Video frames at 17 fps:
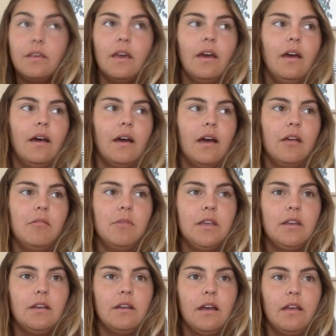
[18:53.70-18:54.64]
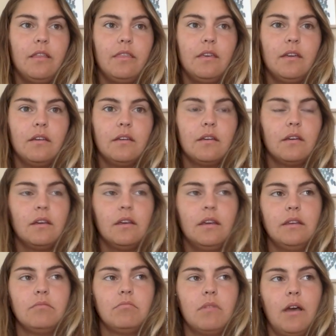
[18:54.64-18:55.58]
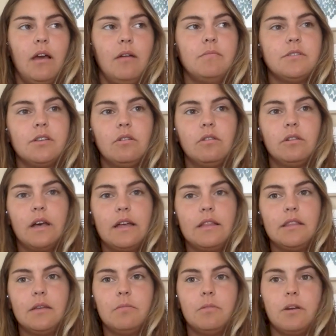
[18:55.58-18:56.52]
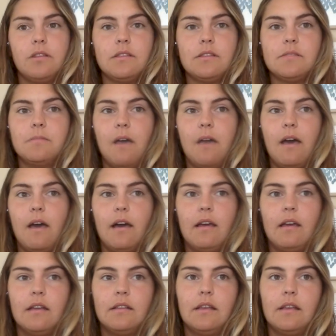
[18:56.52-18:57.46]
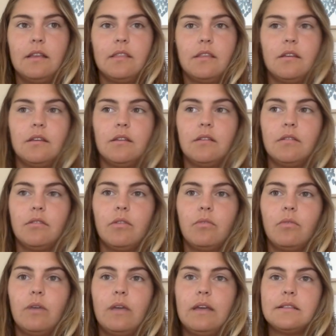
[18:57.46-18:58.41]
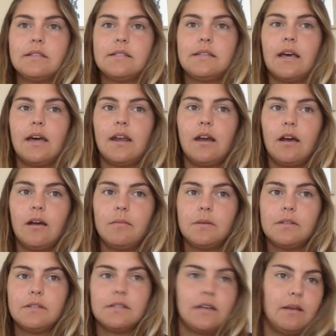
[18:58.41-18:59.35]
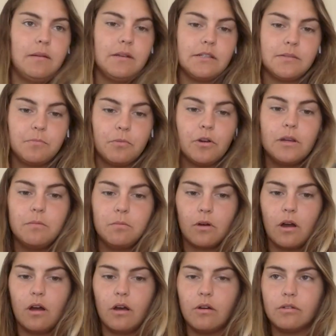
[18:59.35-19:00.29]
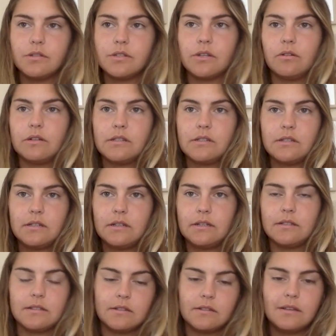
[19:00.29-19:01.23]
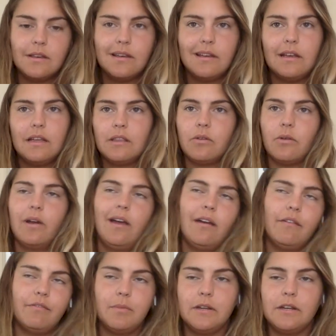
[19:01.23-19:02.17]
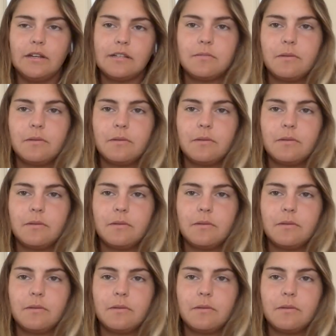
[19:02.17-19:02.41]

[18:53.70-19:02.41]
Yeah, I mean, I think it. I'm so glad they brought this back and like the the way it's set up because it's pre-pro, so it's it's the way I've been